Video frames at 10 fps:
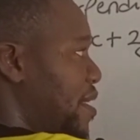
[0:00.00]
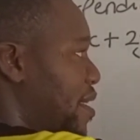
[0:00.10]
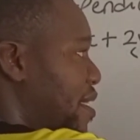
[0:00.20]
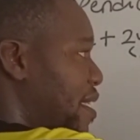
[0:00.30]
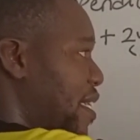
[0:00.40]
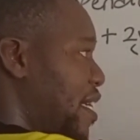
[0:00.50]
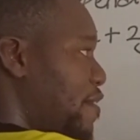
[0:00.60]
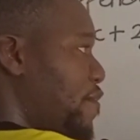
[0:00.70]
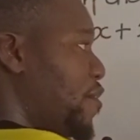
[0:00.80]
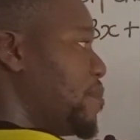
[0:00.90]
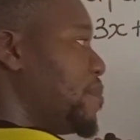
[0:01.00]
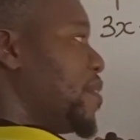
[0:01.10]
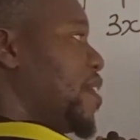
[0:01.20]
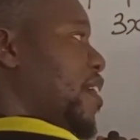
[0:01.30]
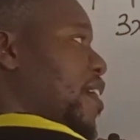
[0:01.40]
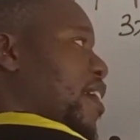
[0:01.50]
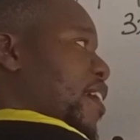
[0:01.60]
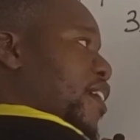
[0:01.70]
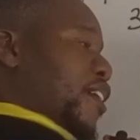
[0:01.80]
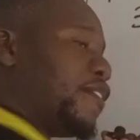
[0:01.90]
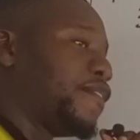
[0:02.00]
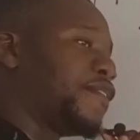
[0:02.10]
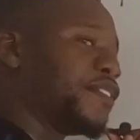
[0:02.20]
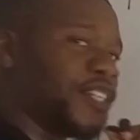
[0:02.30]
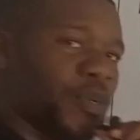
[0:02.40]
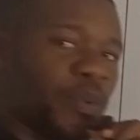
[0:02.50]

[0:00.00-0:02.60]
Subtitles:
This is the general form of the